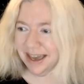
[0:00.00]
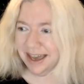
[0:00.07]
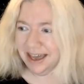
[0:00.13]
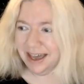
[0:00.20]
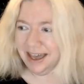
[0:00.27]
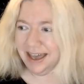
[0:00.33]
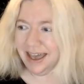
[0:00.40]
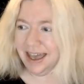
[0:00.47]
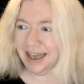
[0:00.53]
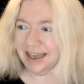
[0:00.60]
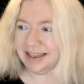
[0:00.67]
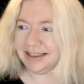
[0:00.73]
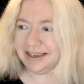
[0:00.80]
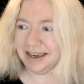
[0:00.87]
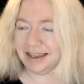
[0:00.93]

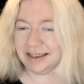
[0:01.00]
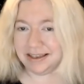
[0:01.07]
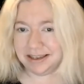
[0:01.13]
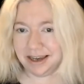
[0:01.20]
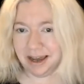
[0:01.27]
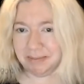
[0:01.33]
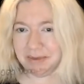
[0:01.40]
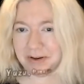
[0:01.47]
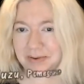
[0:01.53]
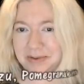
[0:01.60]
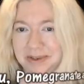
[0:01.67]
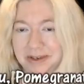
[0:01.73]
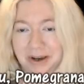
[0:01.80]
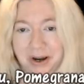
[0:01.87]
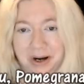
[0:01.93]
And the top
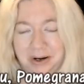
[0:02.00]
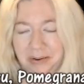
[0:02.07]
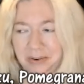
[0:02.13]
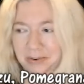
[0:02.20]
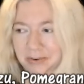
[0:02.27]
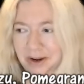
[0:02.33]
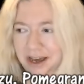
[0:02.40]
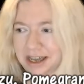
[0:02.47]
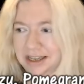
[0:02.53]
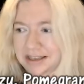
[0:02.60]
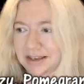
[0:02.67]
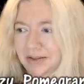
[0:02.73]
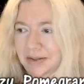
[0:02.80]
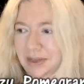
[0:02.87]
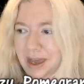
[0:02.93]
notes are right
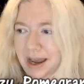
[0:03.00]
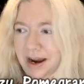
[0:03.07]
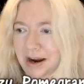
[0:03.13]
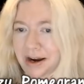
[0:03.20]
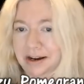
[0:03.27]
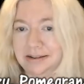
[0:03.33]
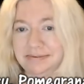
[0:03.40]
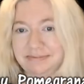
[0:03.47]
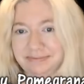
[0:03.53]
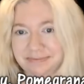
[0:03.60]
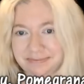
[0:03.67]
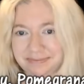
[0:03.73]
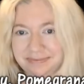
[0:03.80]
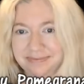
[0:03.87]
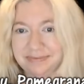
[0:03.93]
there
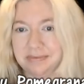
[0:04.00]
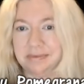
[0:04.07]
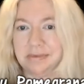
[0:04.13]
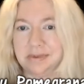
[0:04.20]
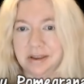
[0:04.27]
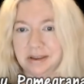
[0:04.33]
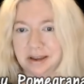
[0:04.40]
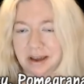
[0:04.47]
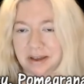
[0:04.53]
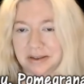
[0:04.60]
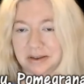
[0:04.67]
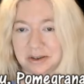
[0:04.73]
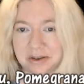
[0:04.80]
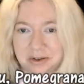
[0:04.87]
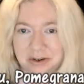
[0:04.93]
on the
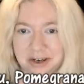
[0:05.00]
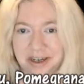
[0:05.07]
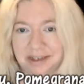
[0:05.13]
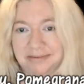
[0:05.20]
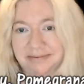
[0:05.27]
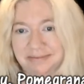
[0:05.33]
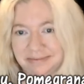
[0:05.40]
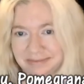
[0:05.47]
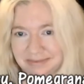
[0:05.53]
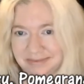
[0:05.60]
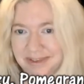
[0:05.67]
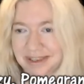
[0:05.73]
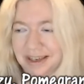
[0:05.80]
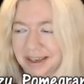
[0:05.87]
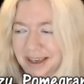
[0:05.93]
screen. I'm
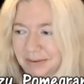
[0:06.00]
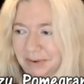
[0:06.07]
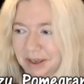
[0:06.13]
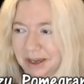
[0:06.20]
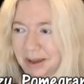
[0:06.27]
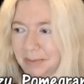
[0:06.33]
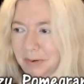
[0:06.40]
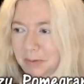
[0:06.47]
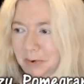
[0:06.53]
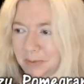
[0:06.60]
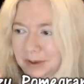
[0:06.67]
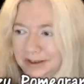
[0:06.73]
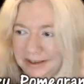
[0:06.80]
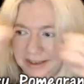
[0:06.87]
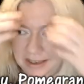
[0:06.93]
just going to give it a couple
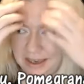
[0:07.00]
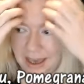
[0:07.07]
moments.